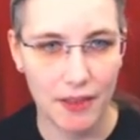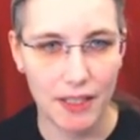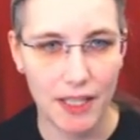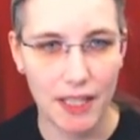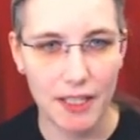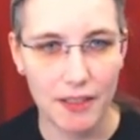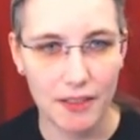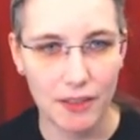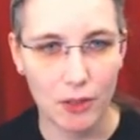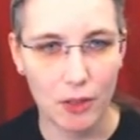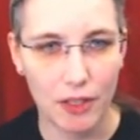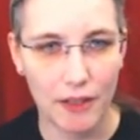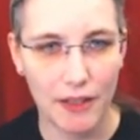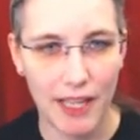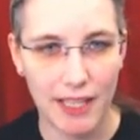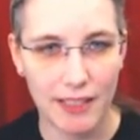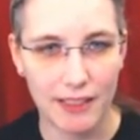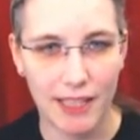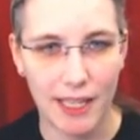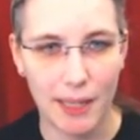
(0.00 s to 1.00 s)
that is all
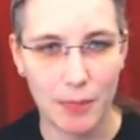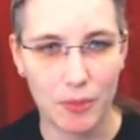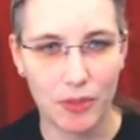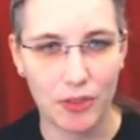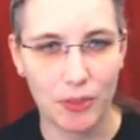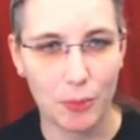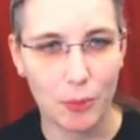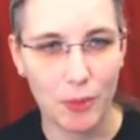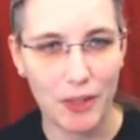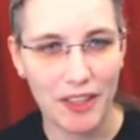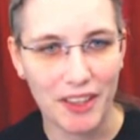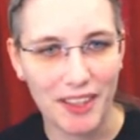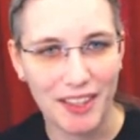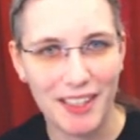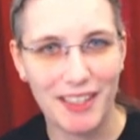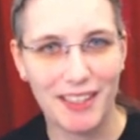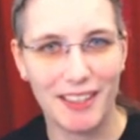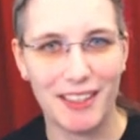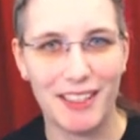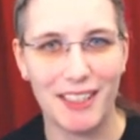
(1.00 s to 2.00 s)
that comes
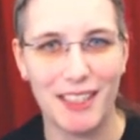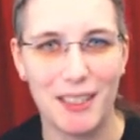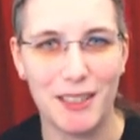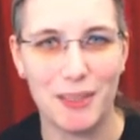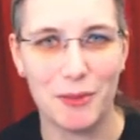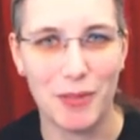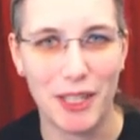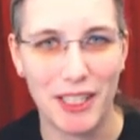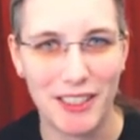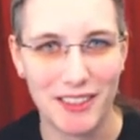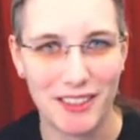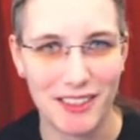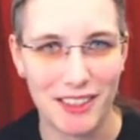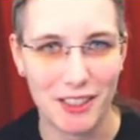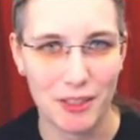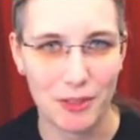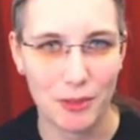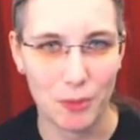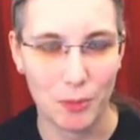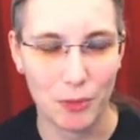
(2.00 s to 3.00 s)
with uh, running
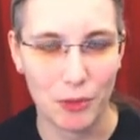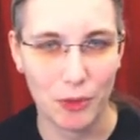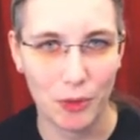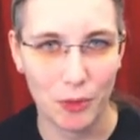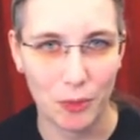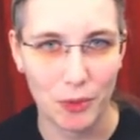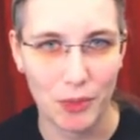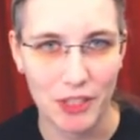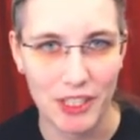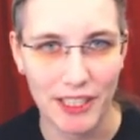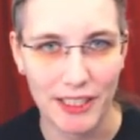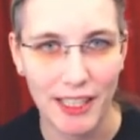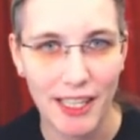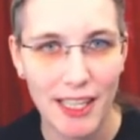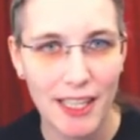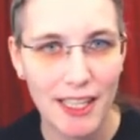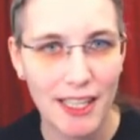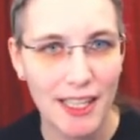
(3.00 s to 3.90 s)
such an open source project.